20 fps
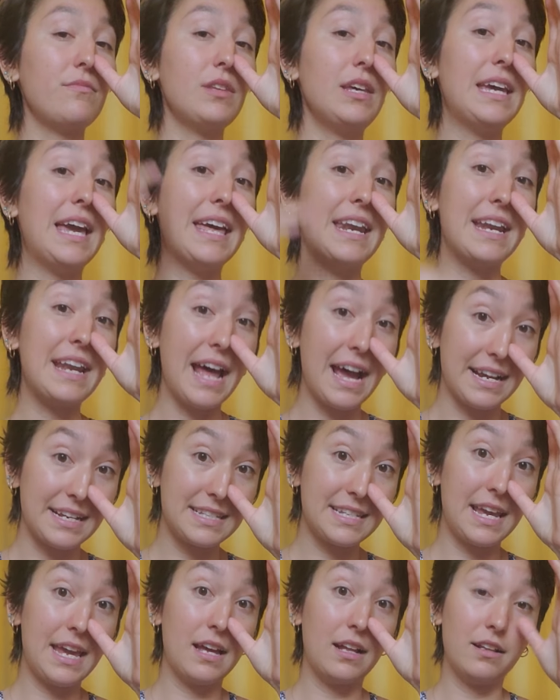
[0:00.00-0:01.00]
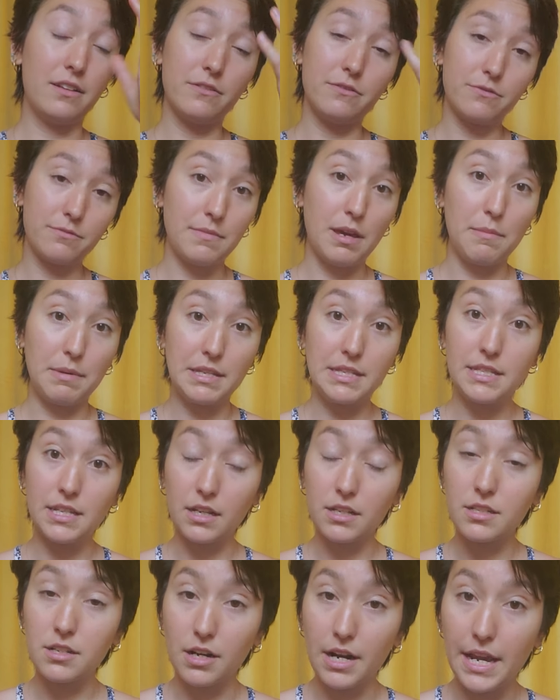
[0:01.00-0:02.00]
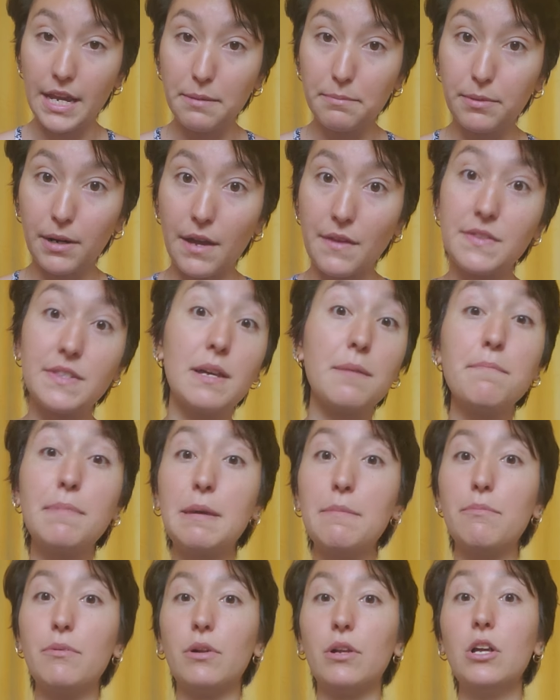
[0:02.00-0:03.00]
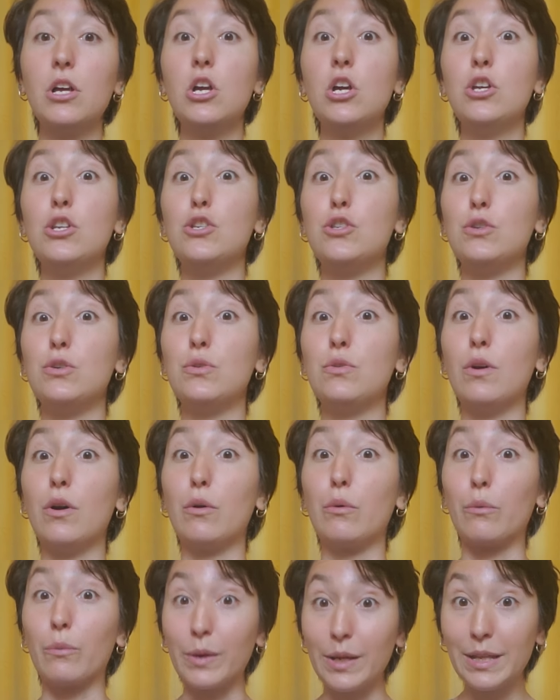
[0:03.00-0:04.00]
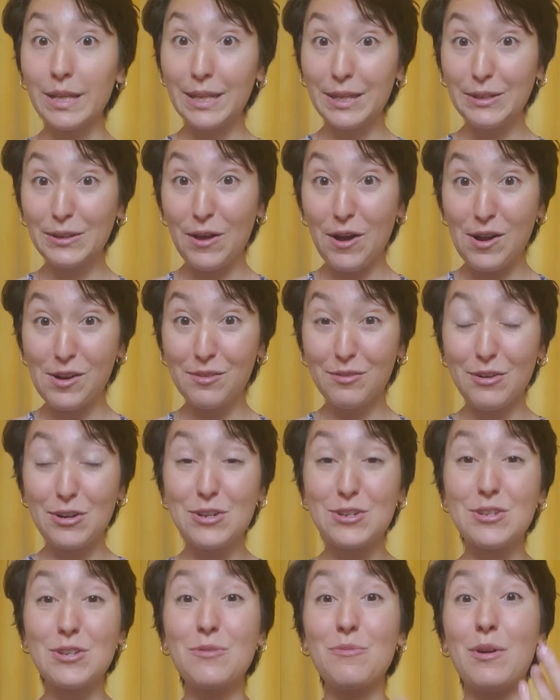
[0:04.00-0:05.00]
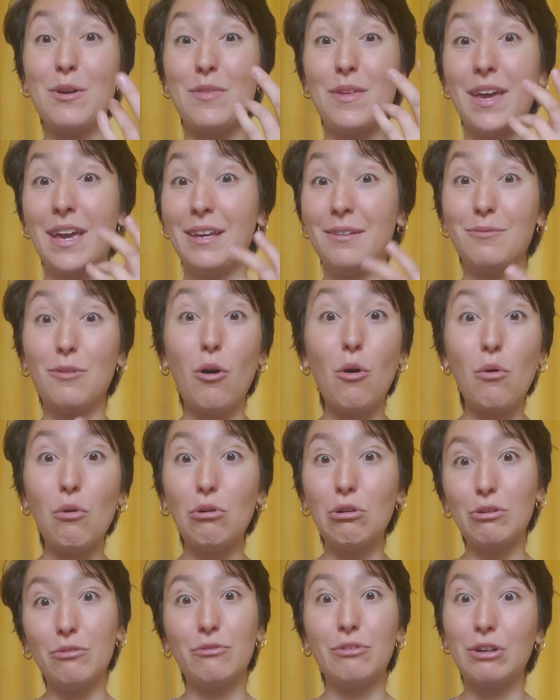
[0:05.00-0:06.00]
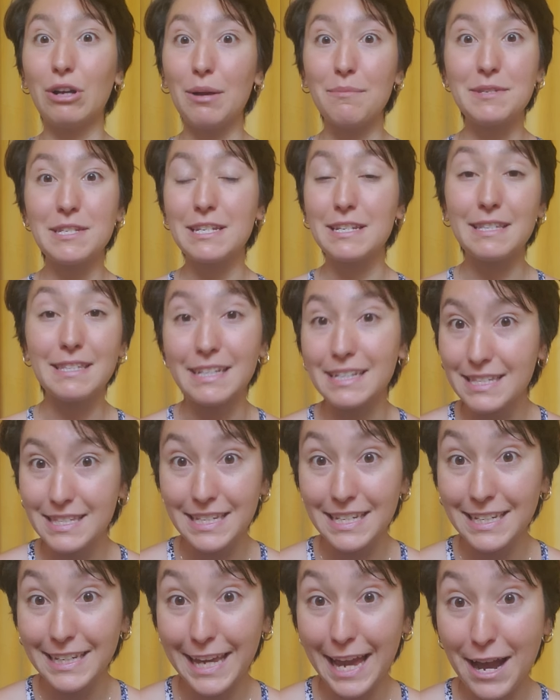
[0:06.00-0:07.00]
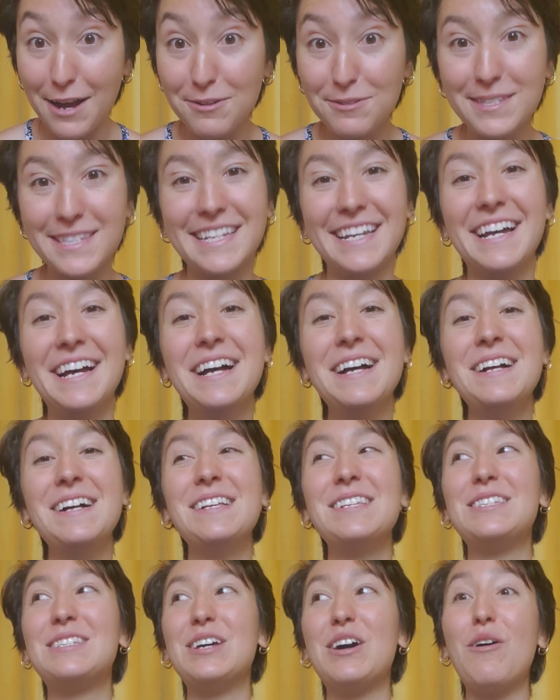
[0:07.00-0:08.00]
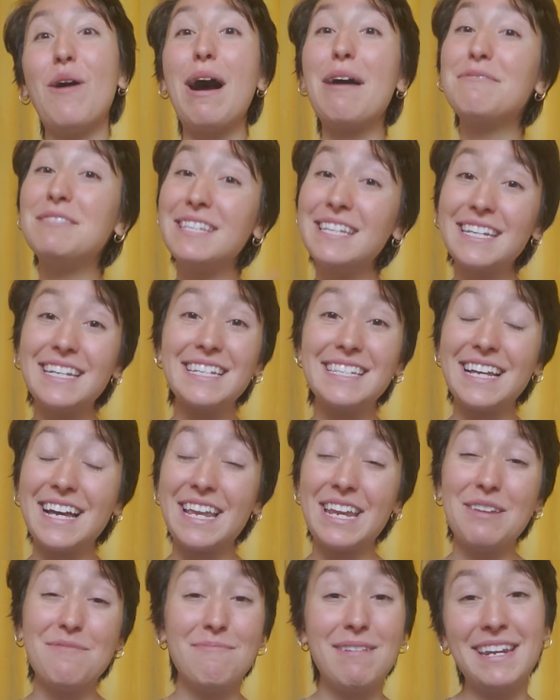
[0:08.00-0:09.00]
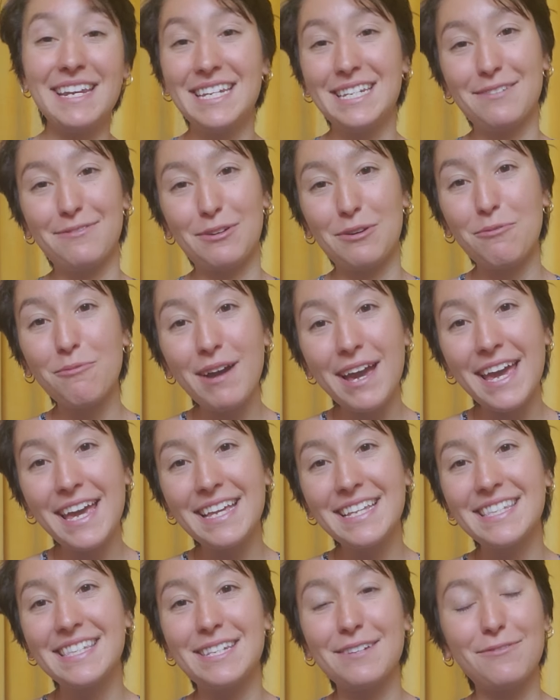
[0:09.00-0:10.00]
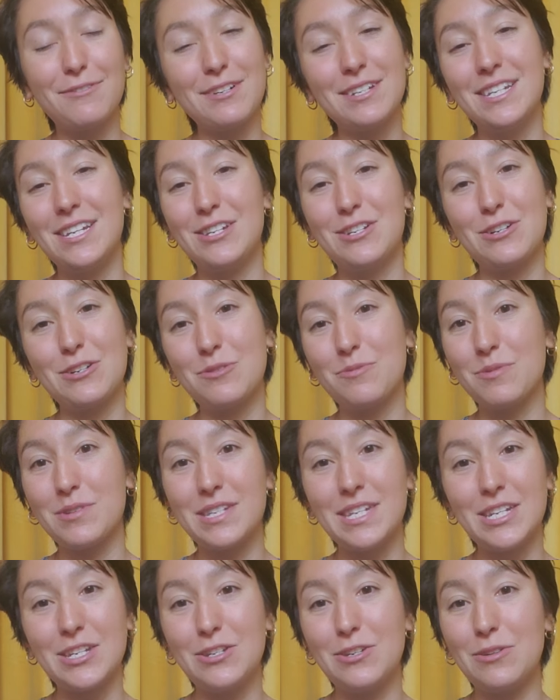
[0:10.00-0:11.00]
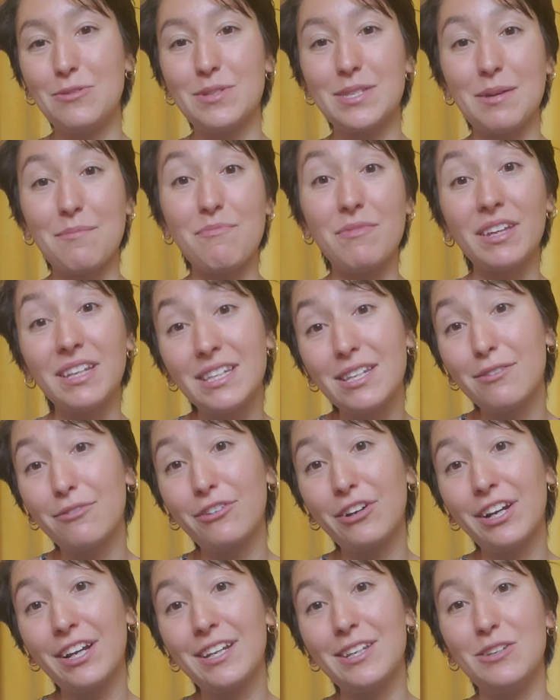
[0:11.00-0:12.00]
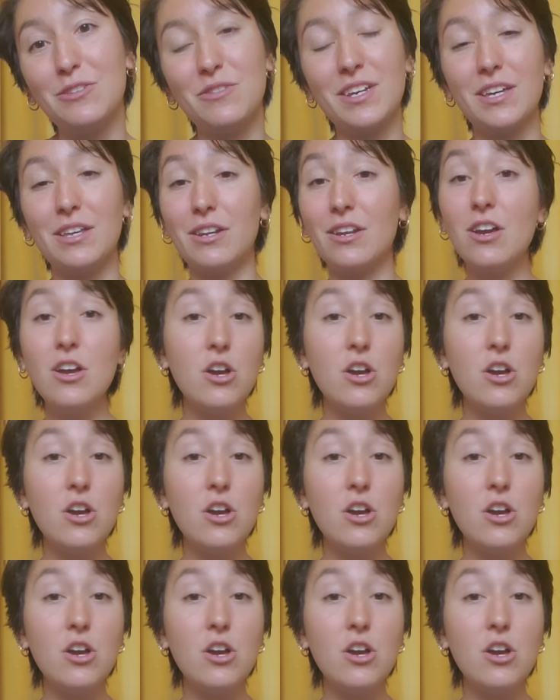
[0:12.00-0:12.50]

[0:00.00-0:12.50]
and an exhale of maybe 6 or 8 breaths. Some people do a really long version where they hold for up to 16 counts. So I've seen it done in many different ways. Different teachers will teach you something different. You can